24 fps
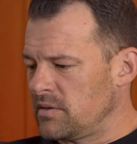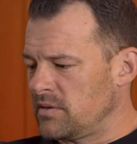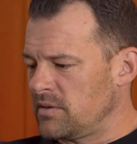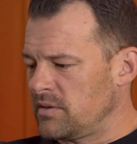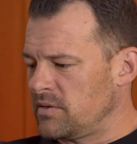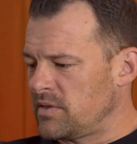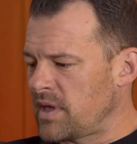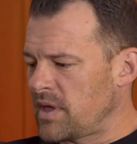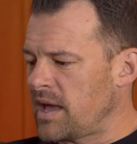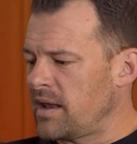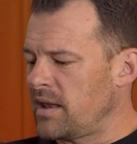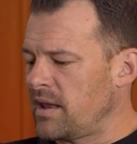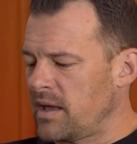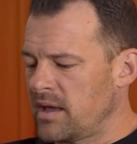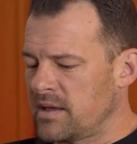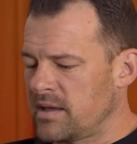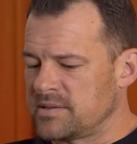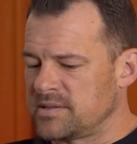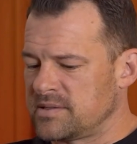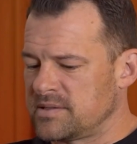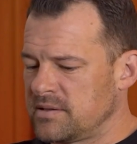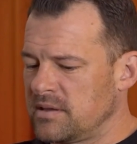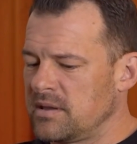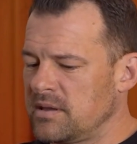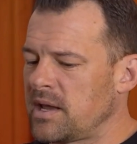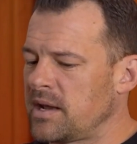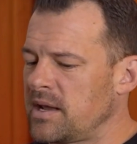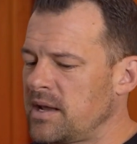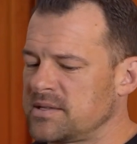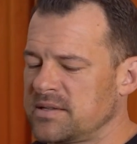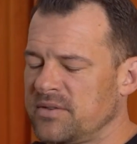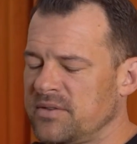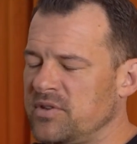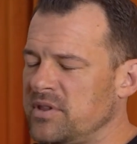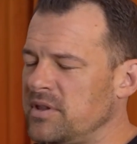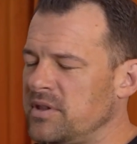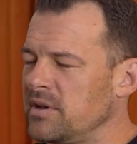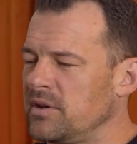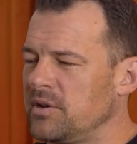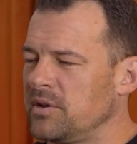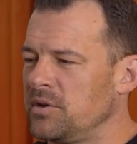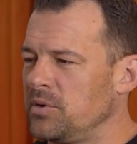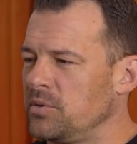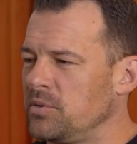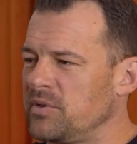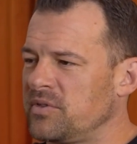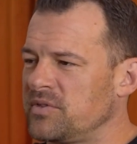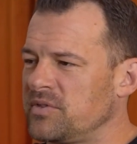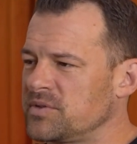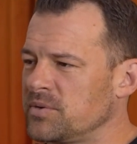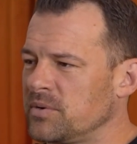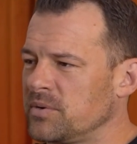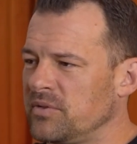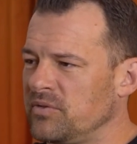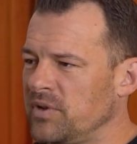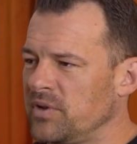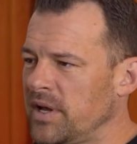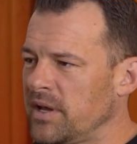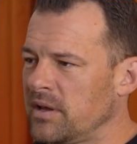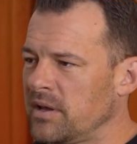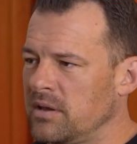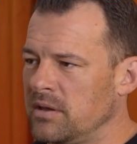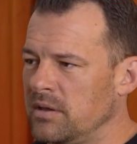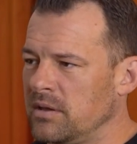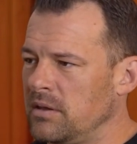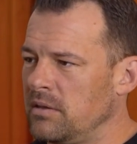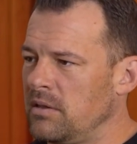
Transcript: that has everything to do with sort of like